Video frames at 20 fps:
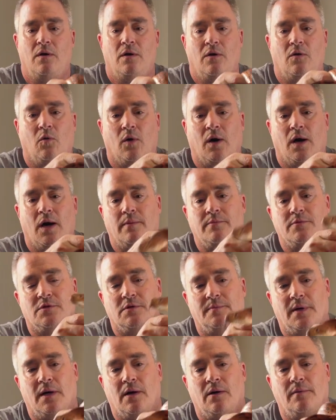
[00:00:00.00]
qualms
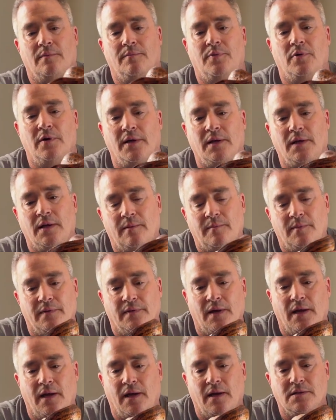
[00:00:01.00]
about putting him in
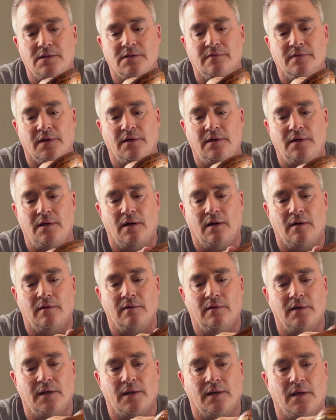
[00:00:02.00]
the hands of
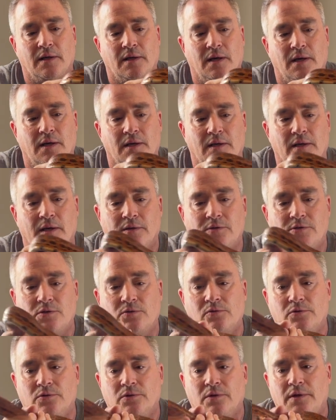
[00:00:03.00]
like a
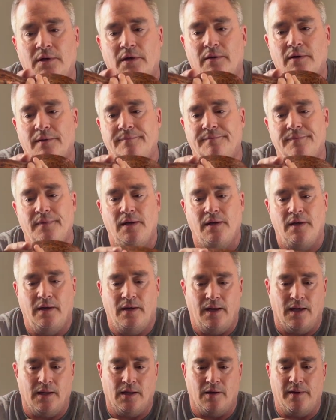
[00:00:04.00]
school,
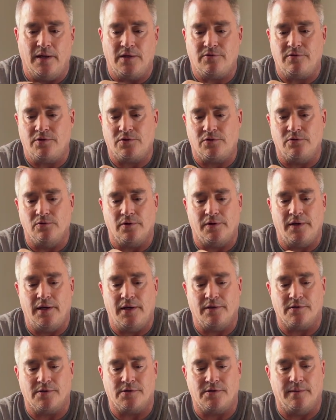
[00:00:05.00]
elementary school kid
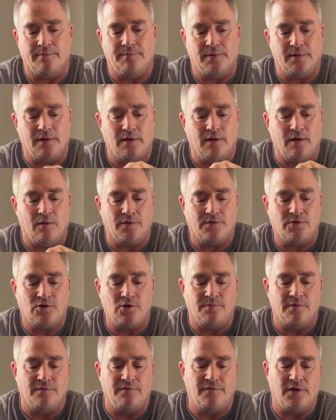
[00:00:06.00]
or something, with
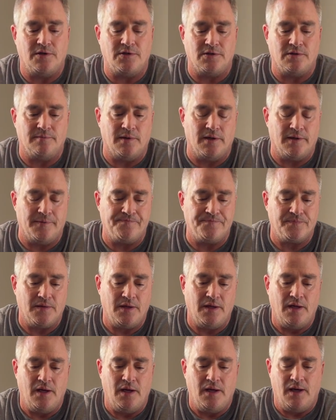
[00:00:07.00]
supervision, but
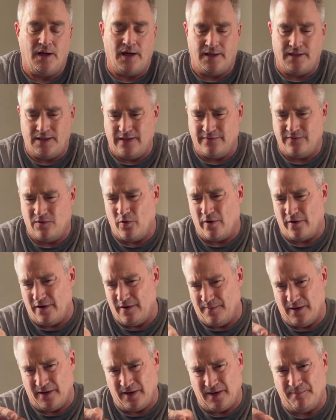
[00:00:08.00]
I'm never worried
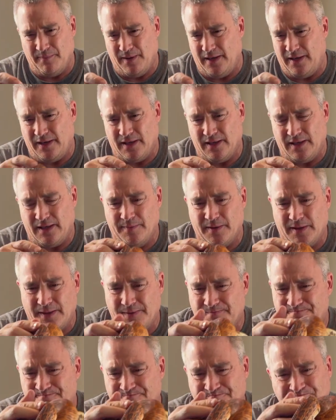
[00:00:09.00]
about him biting anybody.
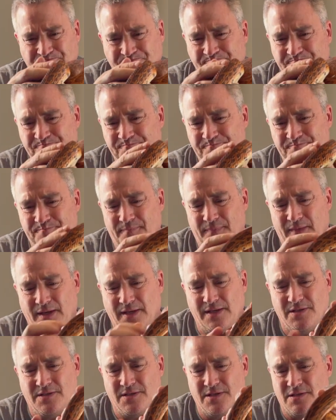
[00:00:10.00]

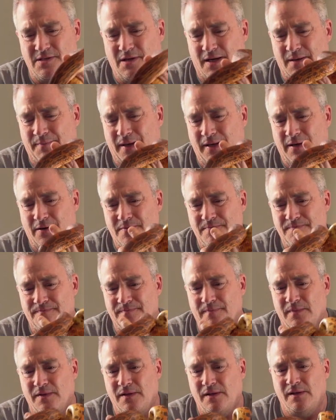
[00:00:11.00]
He's just not a biter.
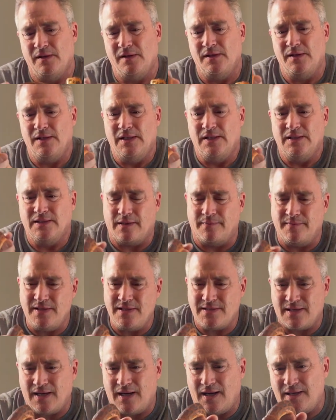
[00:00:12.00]
Some of
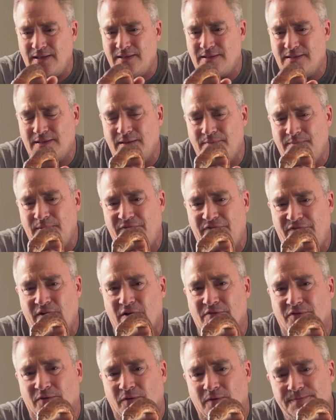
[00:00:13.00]
these guys can be
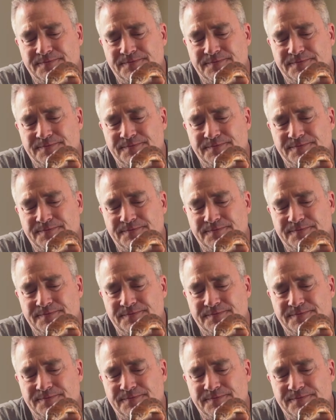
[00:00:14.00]
fearful.